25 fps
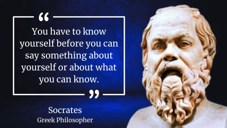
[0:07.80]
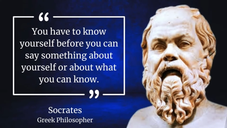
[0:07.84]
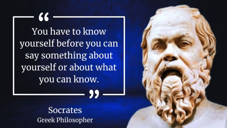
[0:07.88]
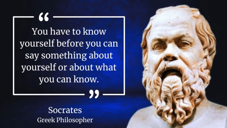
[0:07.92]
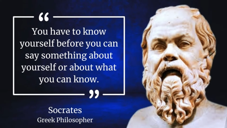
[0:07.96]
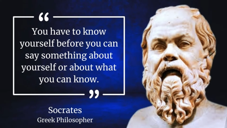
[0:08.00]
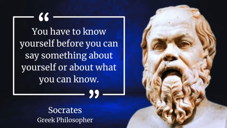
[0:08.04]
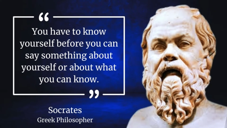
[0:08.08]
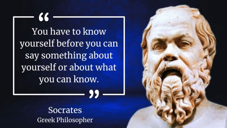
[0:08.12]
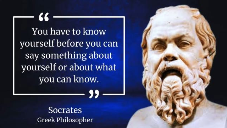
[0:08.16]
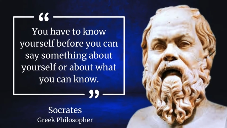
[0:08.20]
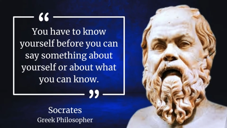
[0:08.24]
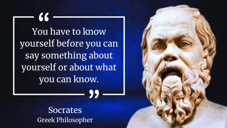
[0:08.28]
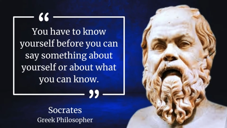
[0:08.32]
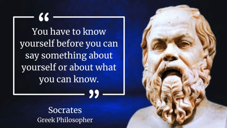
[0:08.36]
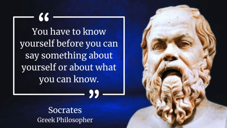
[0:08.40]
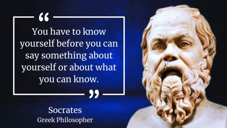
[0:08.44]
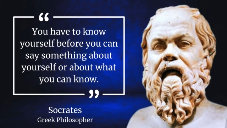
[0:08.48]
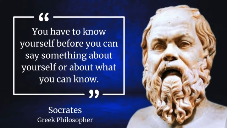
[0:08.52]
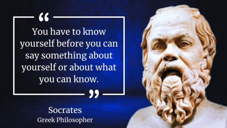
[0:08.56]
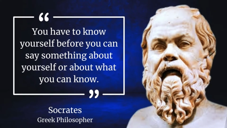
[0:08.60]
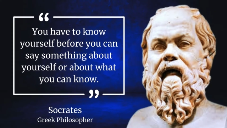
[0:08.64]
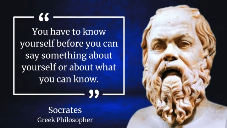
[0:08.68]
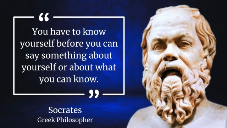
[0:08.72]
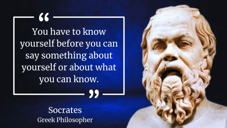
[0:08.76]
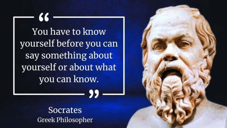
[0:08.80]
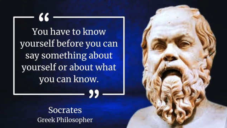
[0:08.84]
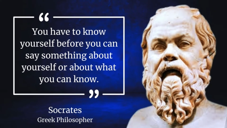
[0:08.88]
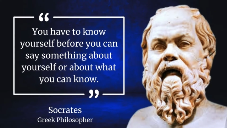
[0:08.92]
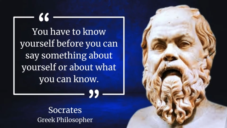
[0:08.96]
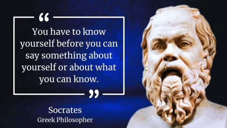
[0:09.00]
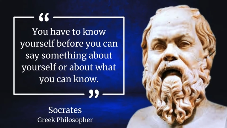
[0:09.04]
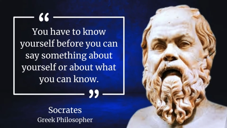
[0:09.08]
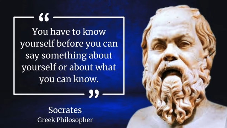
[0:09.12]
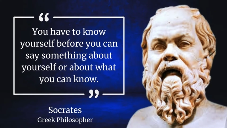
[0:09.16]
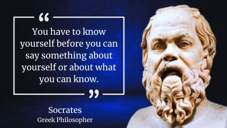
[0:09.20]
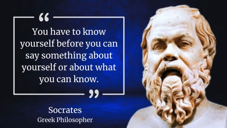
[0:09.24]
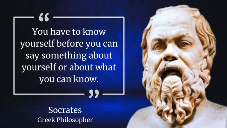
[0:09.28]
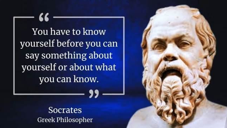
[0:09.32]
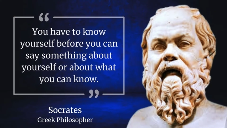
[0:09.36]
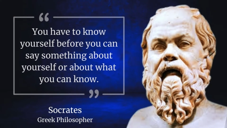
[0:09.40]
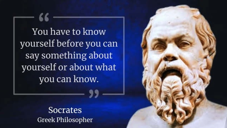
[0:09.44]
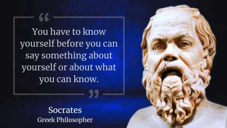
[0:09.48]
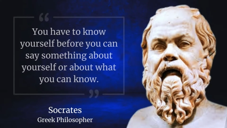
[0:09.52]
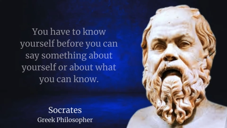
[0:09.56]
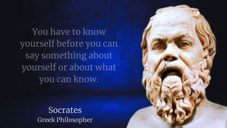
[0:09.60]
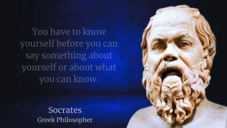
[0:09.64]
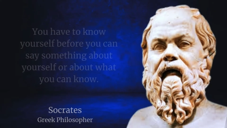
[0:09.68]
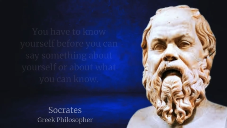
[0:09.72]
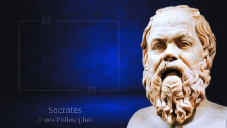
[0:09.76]

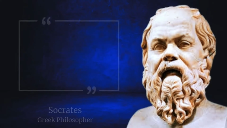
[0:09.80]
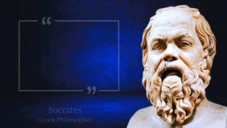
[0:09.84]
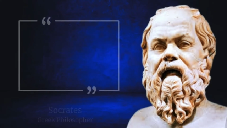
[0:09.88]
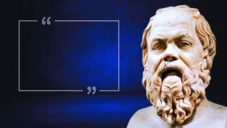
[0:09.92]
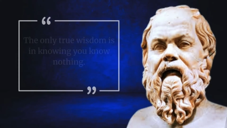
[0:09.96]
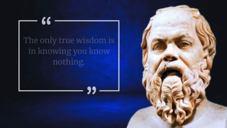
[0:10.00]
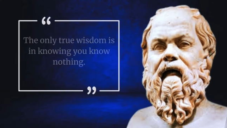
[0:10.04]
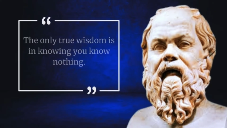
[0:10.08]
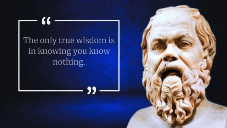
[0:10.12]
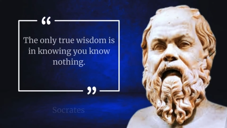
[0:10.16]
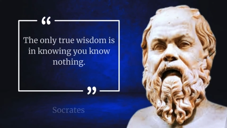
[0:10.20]
(silence)